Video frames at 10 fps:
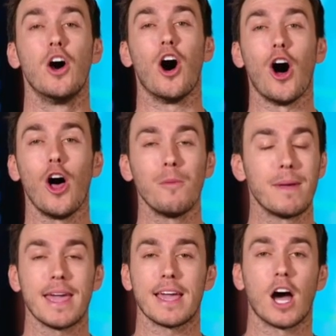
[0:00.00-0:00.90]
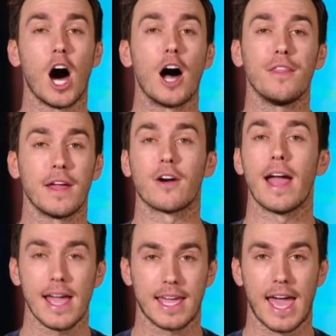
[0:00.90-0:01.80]
all being on their
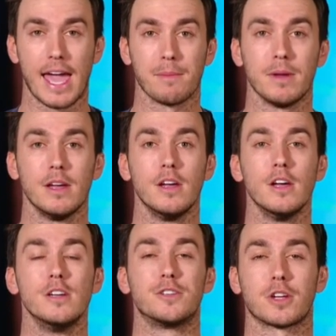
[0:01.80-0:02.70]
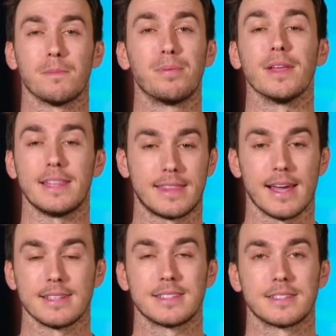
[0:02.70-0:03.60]
A game to complete
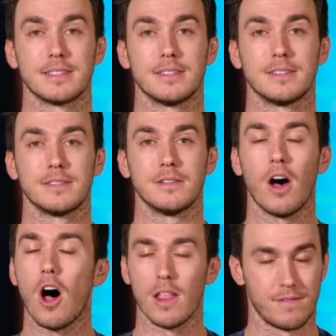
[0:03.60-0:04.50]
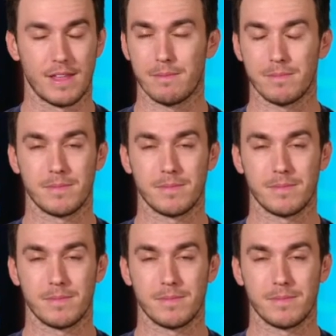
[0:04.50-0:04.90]
this. All of them.